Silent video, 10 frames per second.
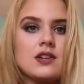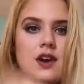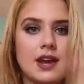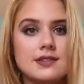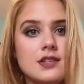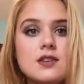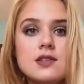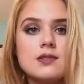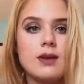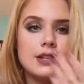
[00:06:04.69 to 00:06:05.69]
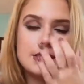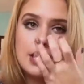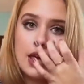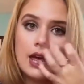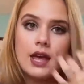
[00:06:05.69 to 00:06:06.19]
Target has the cutest ones.
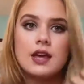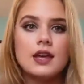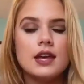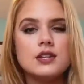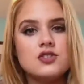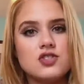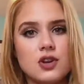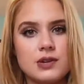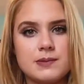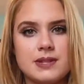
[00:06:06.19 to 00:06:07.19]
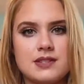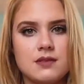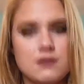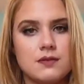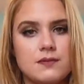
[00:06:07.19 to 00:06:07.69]
It's so expensive.
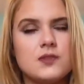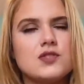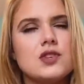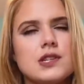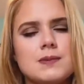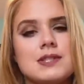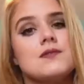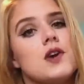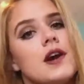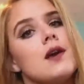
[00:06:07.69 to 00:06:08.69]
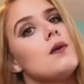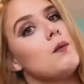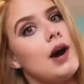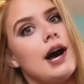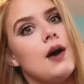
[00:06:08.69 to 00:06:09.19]
So expensive. Target,
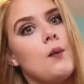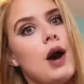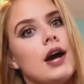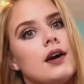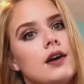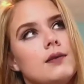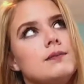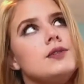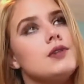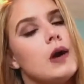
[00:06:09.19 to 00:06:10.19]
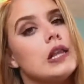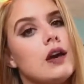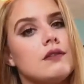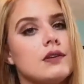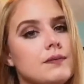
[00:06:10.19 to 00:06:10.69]
why? Wow, girl. You know I
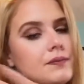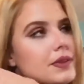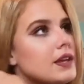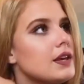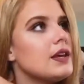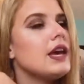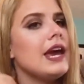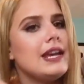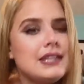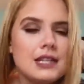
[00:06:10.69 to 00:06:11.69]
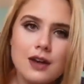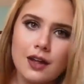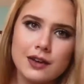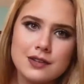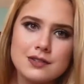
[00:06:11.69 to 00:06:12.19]
love you. eighteen
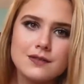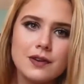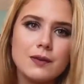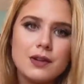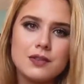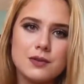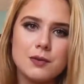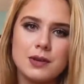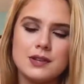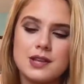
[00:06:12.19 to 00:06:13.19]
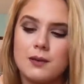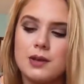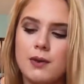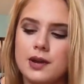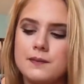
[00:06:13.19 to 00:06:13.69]
dollars for one of the throw pillows. I really
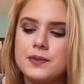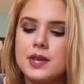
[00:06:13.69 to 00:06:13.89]
wanted.